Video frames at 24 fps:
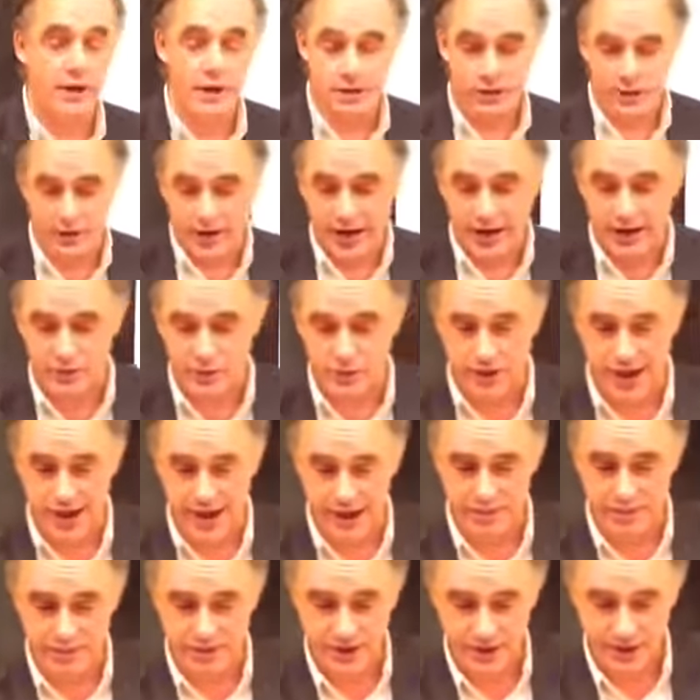So that's what
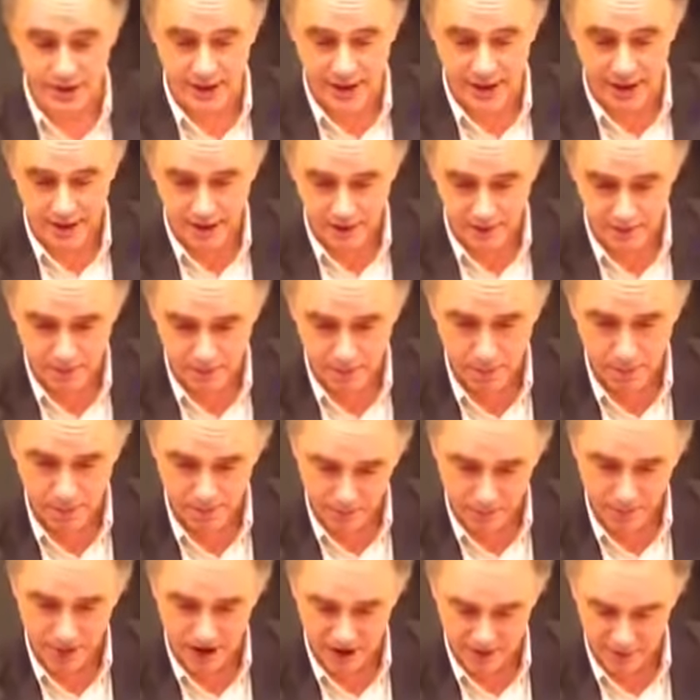happens in the next
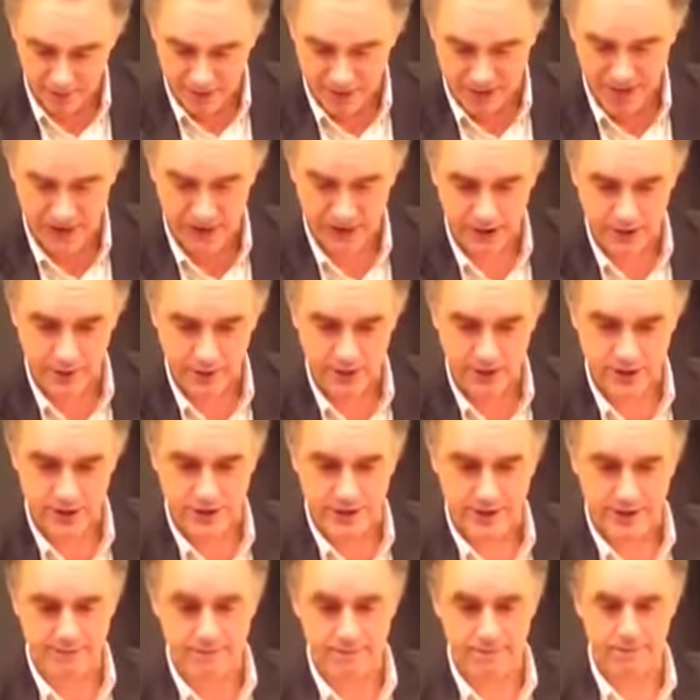five minutes, I would
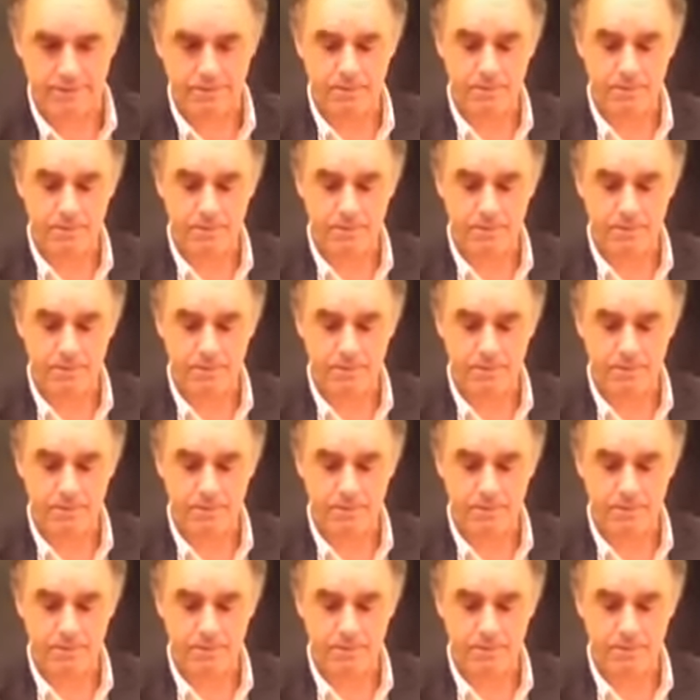say.